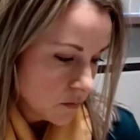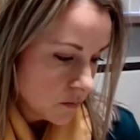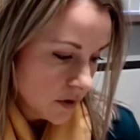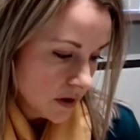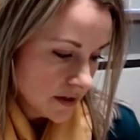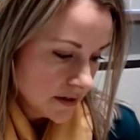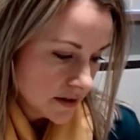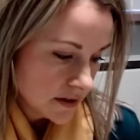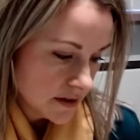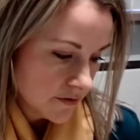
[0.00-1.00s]
then what
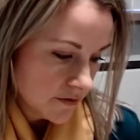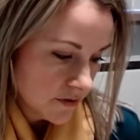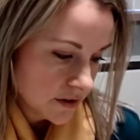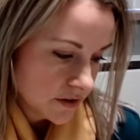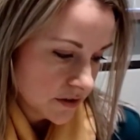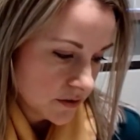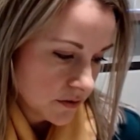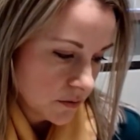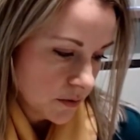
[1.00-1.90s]
is the difference